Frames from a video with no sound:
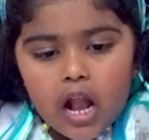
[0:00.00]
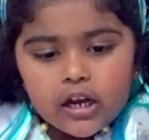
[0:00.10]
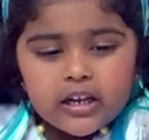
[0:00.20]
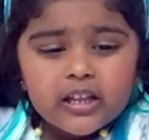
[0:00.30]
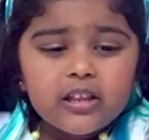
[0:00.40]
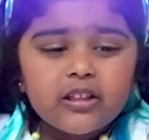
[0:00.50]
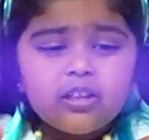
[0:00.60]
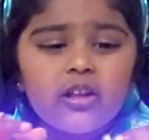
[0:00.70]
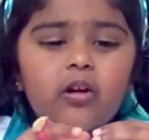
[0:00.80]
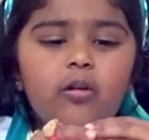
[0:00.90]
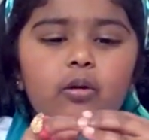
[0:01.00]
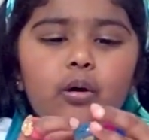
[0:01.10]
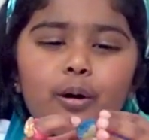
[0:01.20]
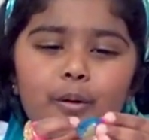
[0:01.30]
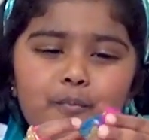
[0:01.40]
look at the cute
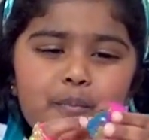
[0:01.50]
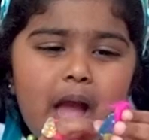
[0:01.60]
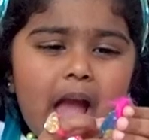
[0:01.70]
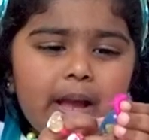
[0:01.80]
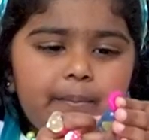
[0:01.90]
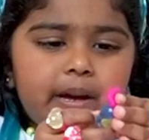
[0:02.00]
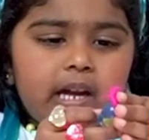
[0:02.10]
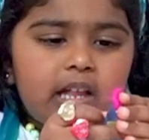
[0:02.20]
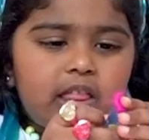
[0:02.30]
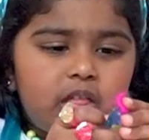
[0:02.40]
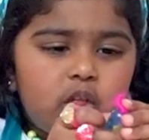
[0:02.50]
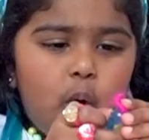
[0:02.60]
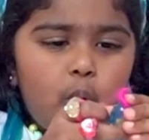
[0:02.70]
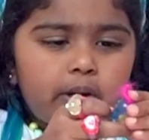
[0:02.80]
baby. It's so